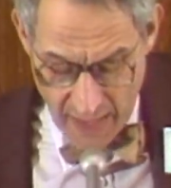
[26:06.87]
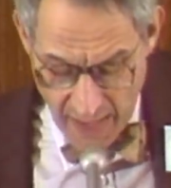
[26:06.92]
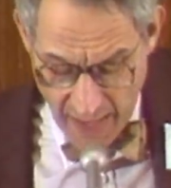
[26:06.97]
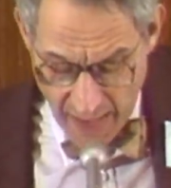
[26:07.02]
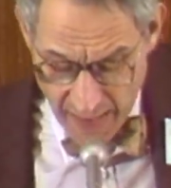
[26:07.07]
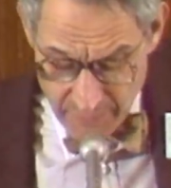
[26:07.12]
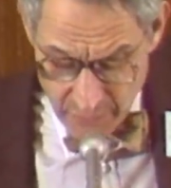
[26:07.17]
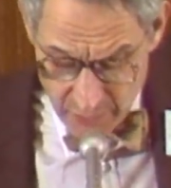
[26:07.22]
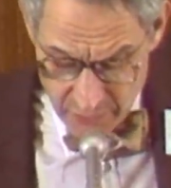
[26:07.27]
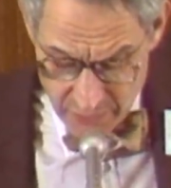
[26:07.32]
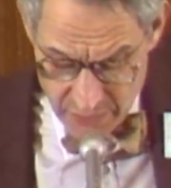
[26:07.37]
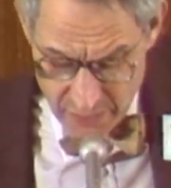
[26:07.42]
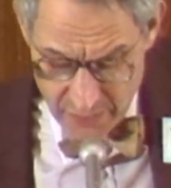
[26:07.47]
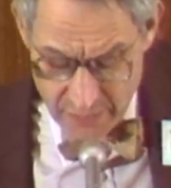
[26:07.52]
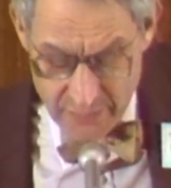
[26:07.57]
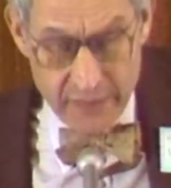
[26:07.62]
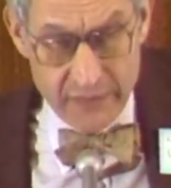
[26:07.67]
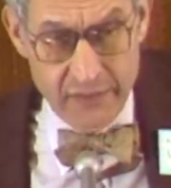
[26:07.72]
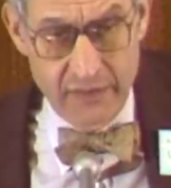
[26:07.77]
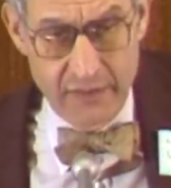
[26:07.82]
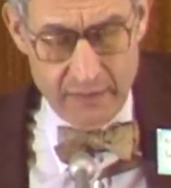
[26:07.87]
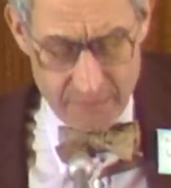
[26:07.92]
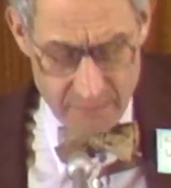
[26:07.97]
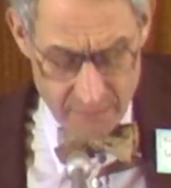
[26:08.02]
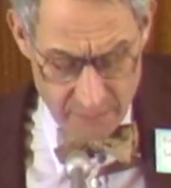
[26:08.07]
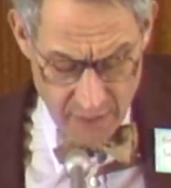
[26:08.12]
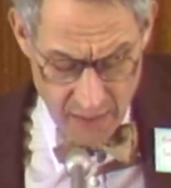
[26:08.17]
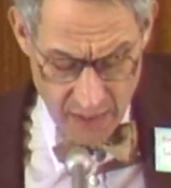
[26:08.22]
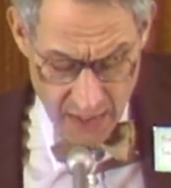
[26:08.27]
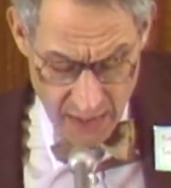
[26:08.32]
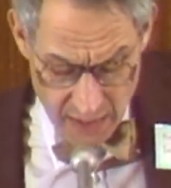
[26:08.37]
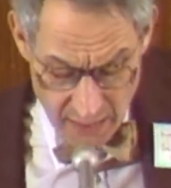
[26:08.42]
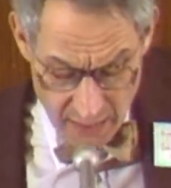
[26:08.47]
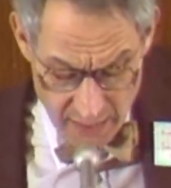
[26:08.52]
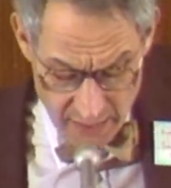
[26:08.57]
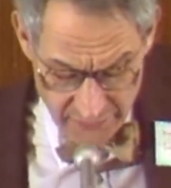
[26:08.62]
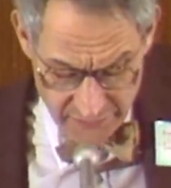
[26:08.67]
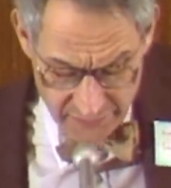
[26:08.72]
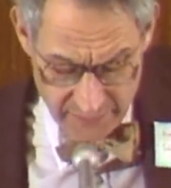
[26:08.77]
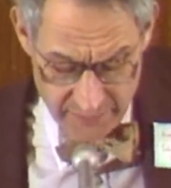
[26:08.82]
amateurism,
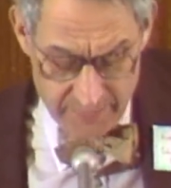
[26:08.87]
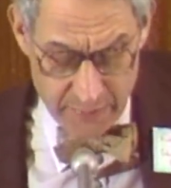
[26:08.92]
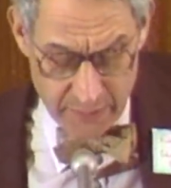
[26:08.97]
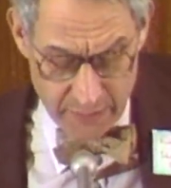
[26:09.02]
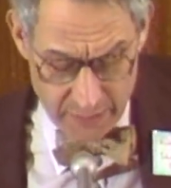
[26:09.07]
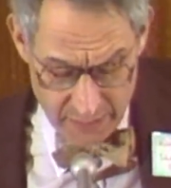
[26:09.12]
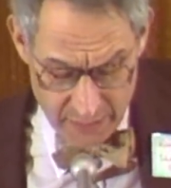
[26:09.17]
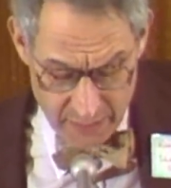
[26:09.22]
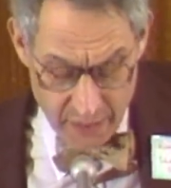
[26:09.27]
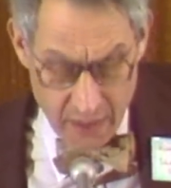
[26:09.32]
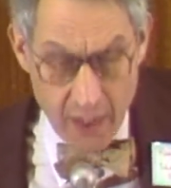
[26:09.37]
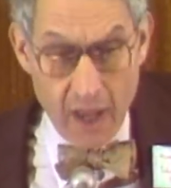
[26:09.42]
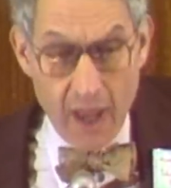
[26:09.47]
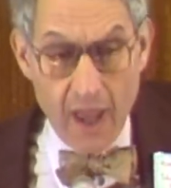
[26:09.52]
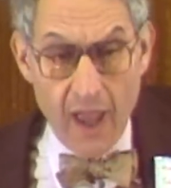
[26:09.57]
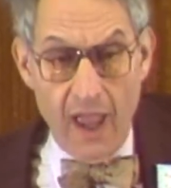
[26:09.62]
indiscipline,